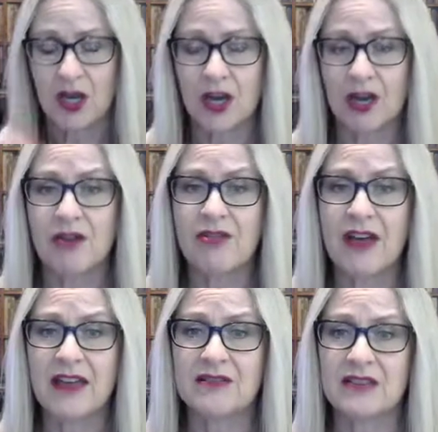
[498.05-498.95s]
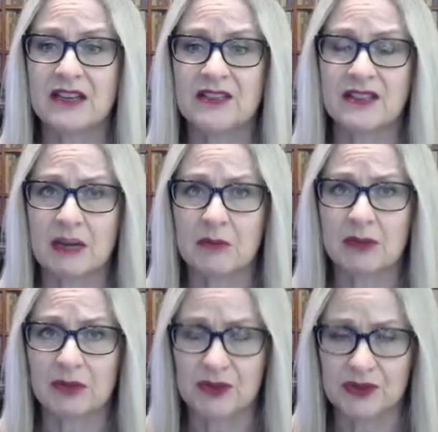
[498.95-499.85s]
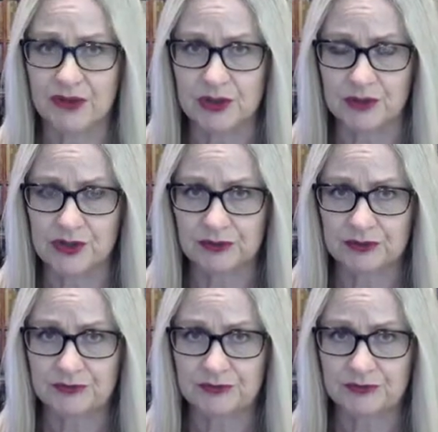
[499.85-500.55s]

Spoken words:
that the statement was false.